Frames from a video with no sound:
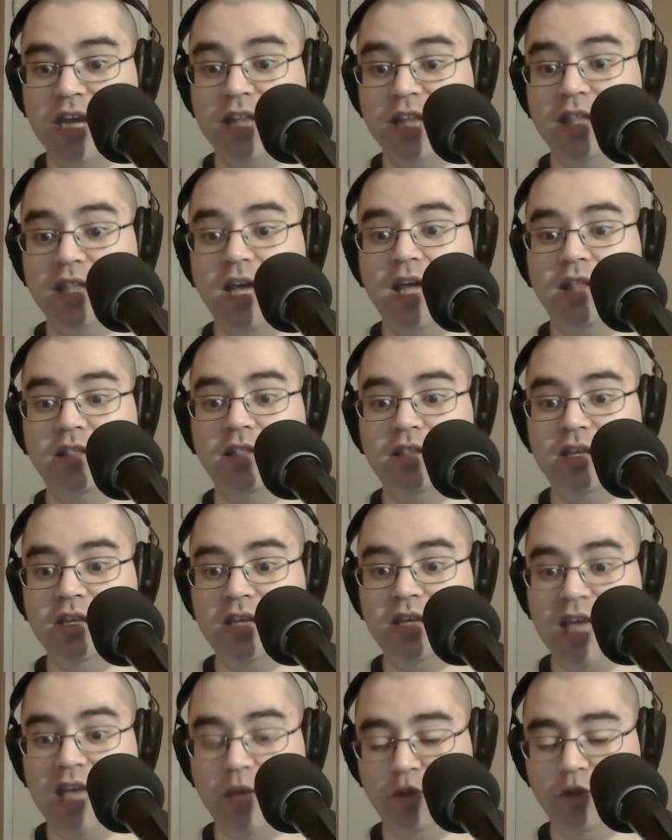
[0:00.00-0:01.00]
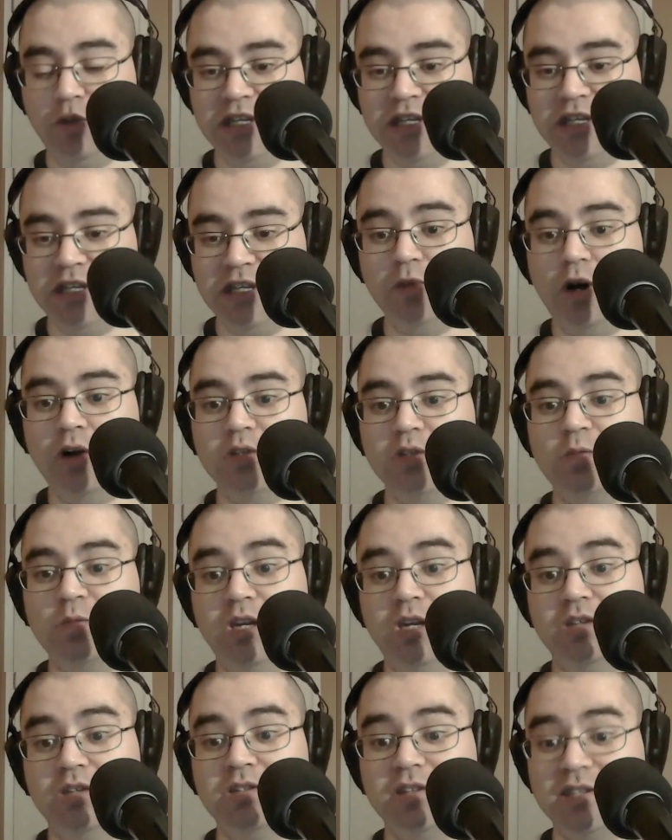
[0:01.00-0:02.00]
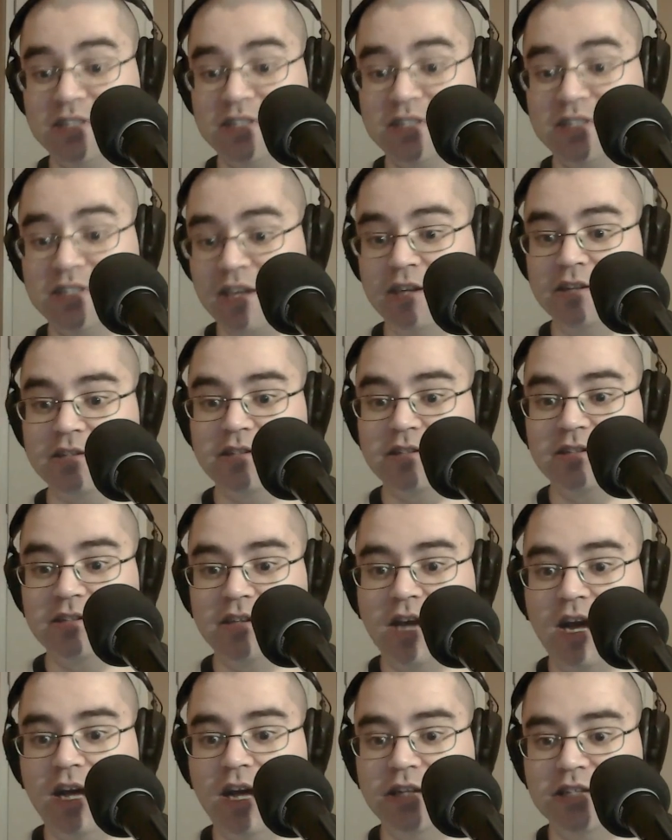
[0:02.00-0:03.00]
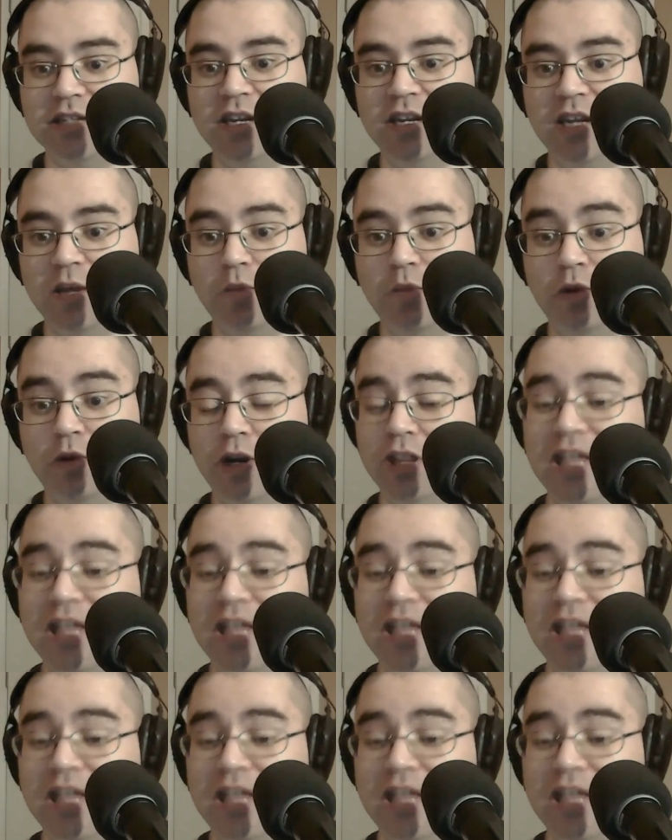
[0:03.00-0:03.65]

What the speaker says: and then the cable TV box went into the second Denon input.